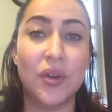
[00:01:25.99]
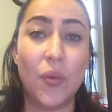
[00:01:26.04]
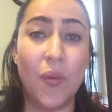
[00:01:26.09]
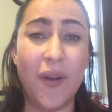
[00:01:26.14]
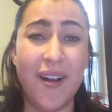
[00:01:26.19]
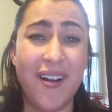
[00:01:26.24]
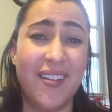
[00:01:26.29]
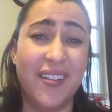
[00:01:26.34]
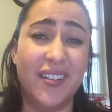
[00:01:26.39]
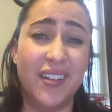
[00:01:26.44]

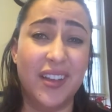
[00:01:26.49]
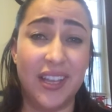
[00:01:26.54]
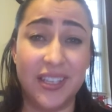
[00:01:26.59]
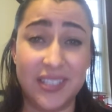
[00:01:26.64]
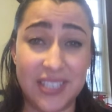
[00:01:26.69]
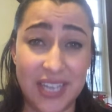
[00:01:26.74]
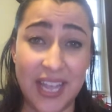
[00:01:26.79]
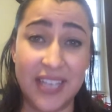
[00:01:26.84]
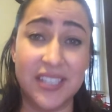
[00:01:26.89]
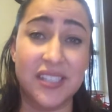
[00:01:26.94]
Well, it
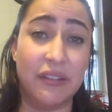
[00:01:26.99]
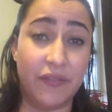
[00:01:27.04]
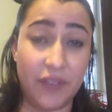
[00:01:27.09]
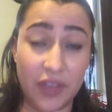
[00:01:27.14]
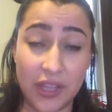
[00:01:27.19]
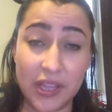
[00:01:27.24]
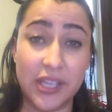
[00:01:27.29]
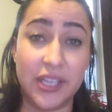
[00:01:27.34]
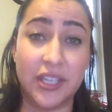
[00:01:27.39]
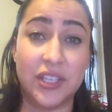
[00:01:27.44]
takes a
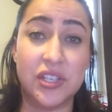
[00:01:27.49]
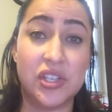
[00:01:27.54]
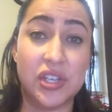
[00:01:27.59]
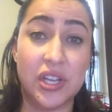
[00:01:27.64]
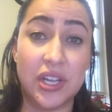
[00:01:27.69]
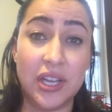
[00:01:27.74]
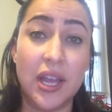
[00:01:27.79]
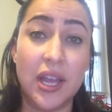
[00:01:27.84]
village